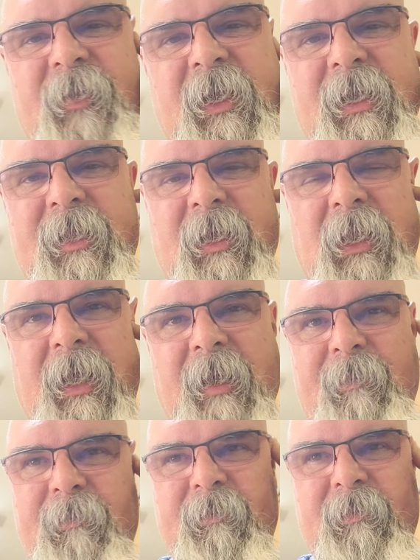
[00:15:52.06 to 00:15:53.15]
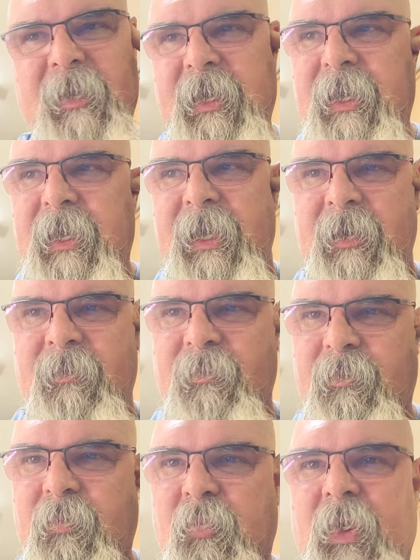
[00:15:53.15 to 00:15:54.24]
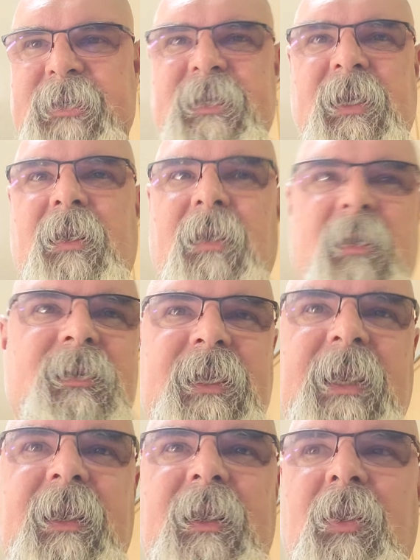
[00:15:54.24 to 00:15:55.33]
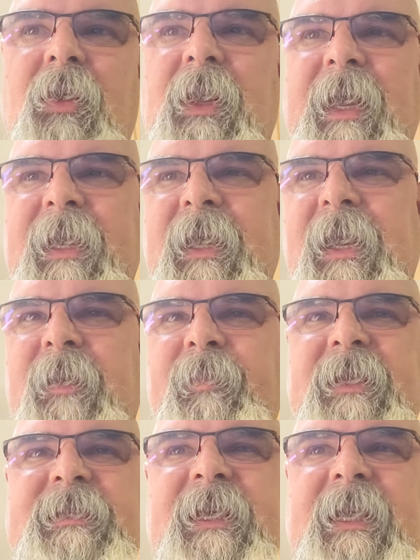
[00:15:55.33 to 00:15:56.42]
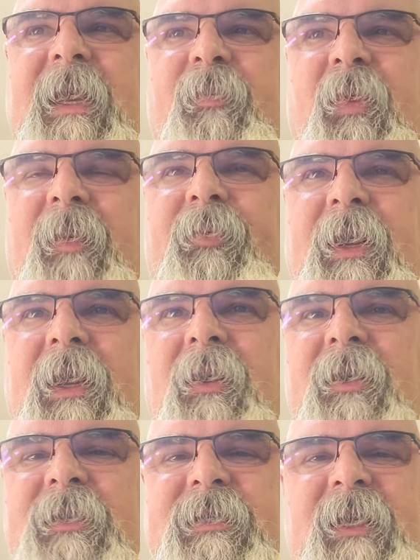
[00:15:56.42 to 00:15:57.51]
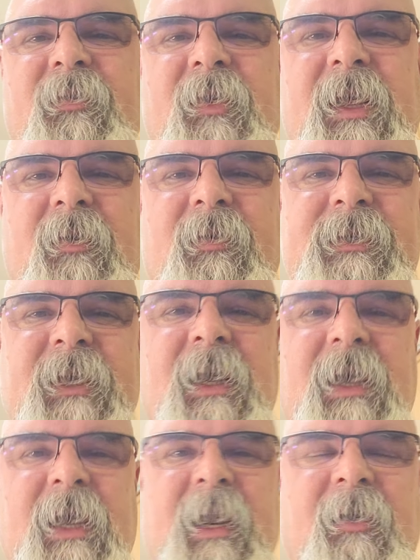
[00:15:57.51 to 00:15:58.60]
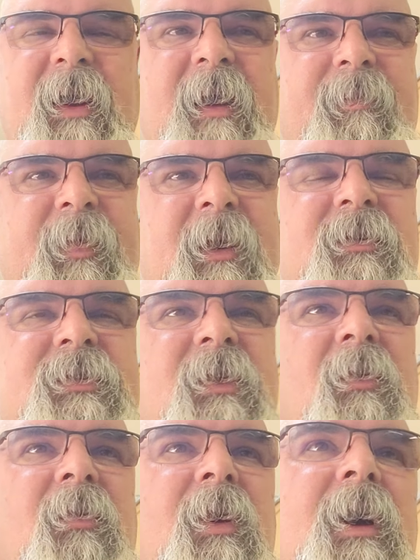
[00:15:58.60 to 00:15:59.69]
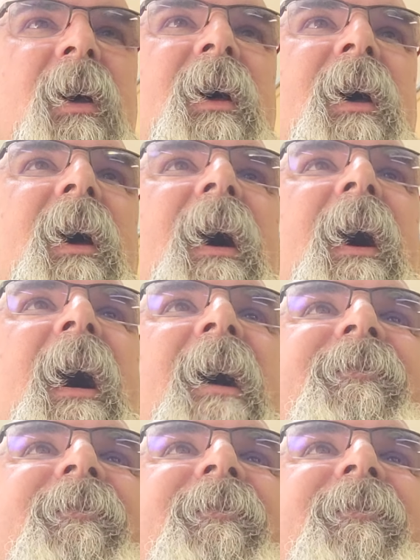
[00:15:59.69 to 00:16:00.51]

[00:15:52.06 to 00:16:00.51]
the end of the clamp and didn't look like it had been sealing properly. You could see where there was a air gap there. So I